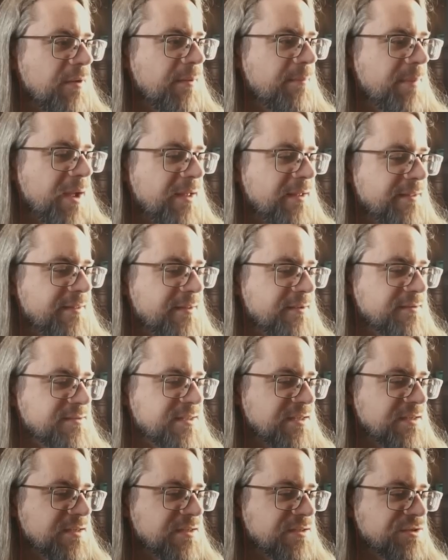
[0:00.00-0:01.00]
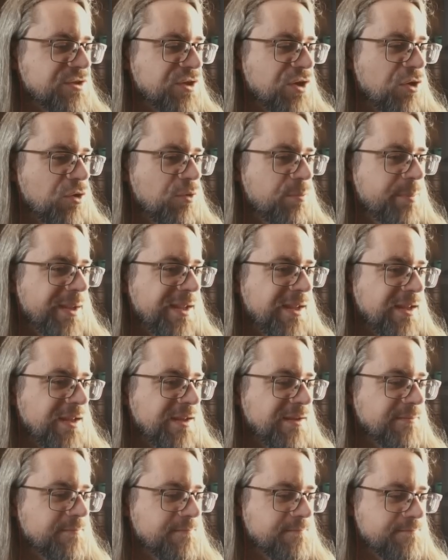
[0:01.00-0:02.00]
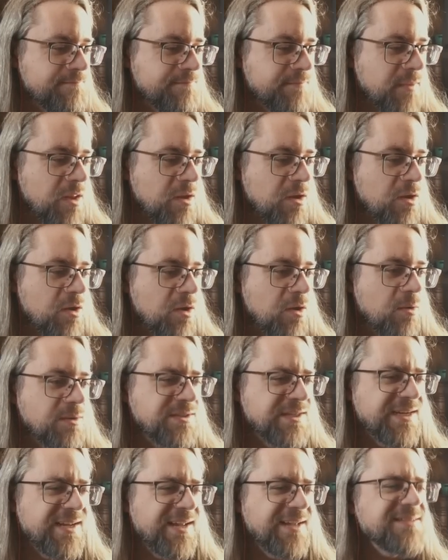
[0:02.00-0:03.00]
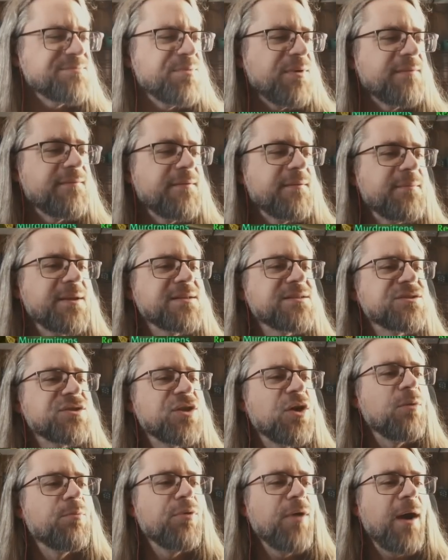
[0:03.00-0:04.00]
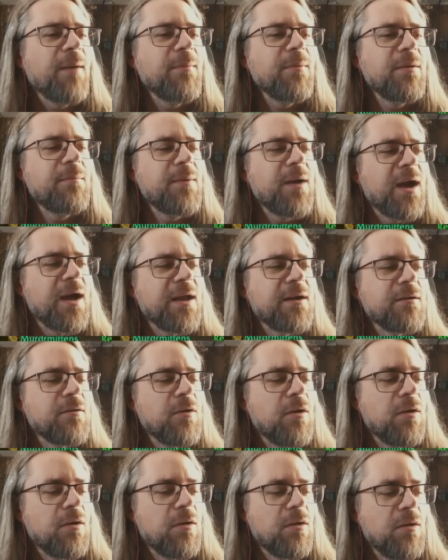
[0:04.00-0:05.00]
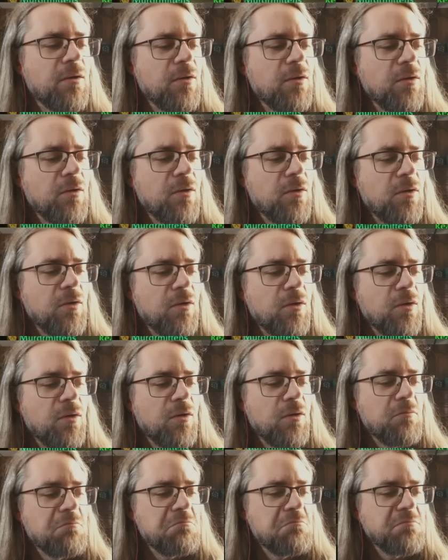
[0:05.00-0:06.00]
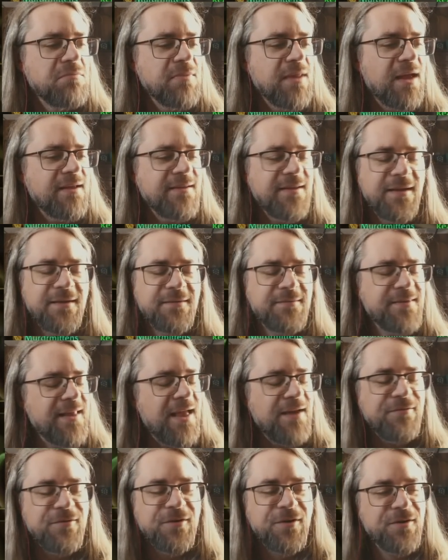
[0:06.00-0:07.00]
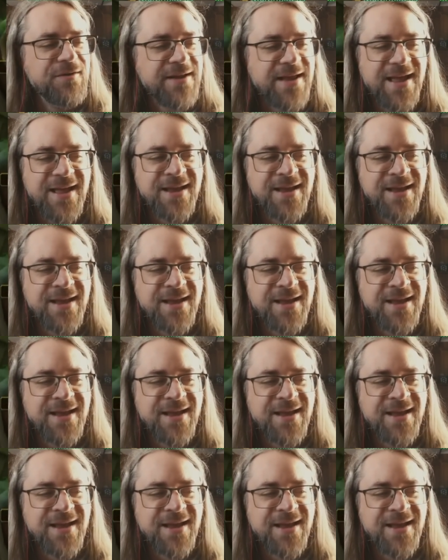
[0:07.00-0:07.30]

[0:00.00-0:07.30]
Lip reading: rep pally there says no P, which I guess probably means no problem. I don't. Never heard